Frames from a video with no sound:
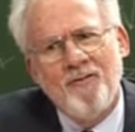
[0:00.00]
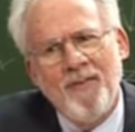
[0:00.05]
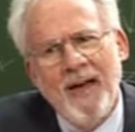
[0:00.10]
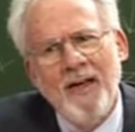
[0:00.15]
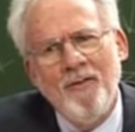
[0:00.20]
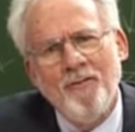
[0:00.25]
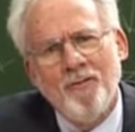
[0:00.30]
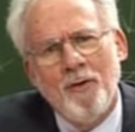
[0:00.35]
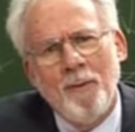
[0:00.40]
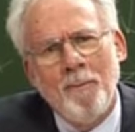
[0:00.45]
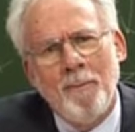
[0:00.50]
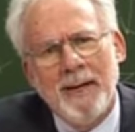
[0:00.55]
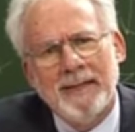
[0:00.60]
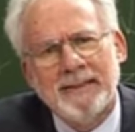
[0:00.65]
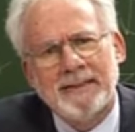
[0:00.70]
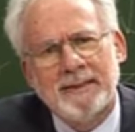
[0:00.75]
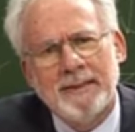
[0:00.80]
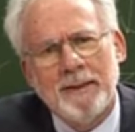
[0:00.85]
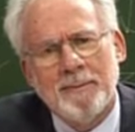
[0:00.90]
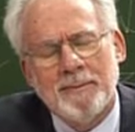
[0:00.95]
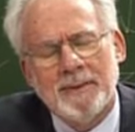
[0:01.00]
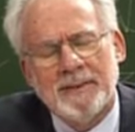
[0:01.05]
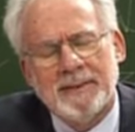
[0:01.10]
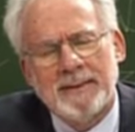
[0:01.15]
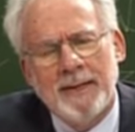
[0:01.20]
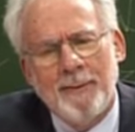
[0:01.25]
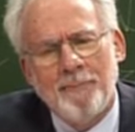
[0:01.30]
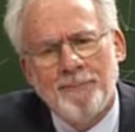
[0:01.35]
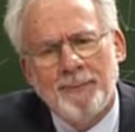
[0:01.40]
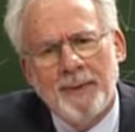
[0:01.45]
faithful
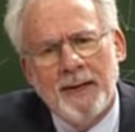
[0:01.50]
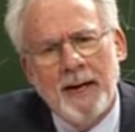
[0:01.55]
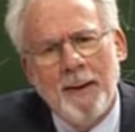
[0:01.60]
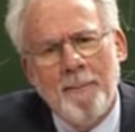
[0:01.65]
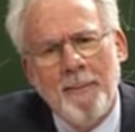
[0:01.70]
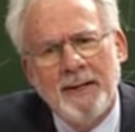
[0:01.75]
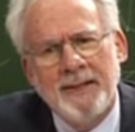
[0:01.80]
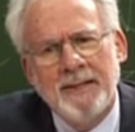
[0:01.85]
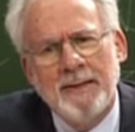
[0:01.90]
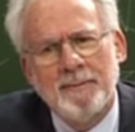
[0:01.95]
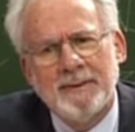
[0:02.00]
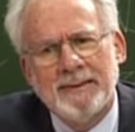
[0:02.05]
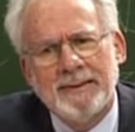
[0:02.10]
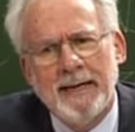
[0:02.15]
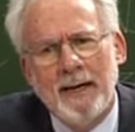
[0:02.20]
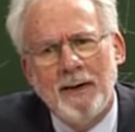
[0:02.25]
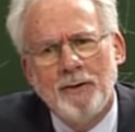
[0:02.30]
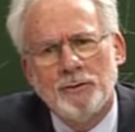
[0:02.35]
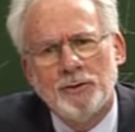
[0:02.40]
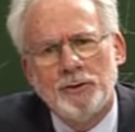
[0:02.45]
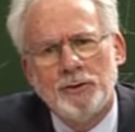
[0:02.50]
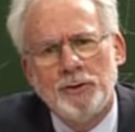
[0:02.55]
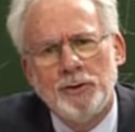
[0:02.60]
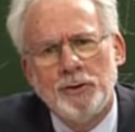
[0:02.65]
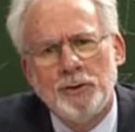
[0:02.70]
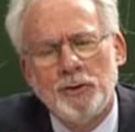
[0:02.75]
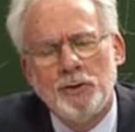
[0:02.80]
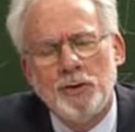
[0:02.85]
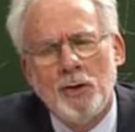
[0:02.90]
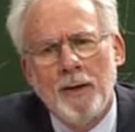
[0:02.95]
Muslims commit themselves
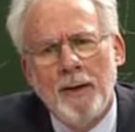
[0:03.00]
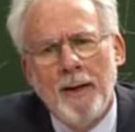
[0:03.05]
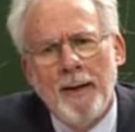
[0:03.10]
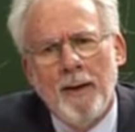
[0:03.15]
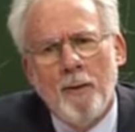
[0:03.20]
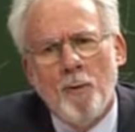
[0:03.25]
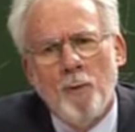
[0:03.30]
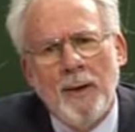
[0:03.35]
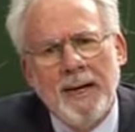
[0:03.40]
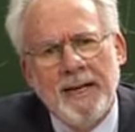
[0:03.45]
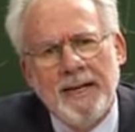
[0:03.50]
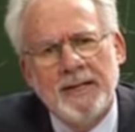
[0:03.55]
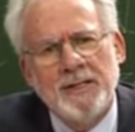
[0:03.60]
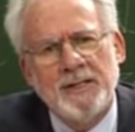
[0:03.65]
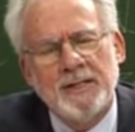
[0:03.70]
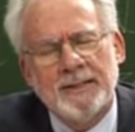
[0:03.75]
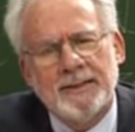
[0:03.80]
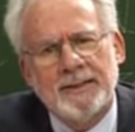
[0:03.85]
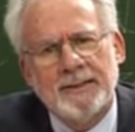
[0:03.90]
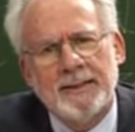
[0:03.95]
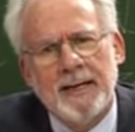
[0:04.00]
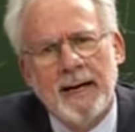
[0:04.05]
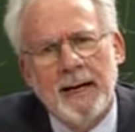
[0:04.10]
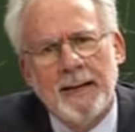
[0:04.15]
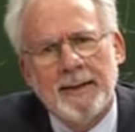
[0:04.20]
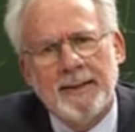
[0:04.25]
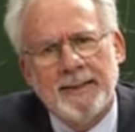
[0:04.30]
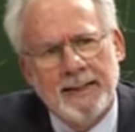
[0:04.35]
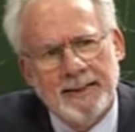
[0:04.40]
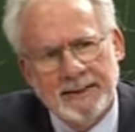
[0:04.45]
to religious
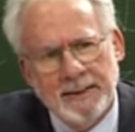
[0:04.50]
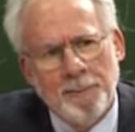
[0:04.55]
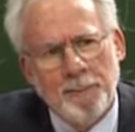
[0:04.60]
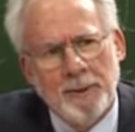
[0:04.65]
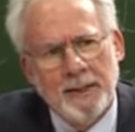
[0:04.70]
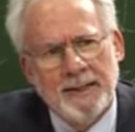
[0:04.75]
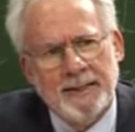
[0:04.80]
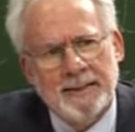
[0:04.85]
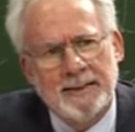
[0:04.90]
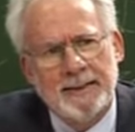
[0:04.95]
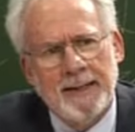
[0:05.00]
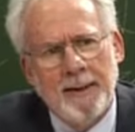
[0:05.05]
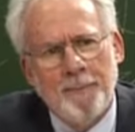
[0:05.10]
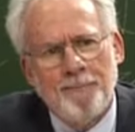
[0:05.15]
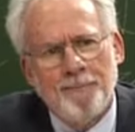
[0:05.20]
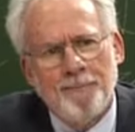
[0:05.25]
disciplines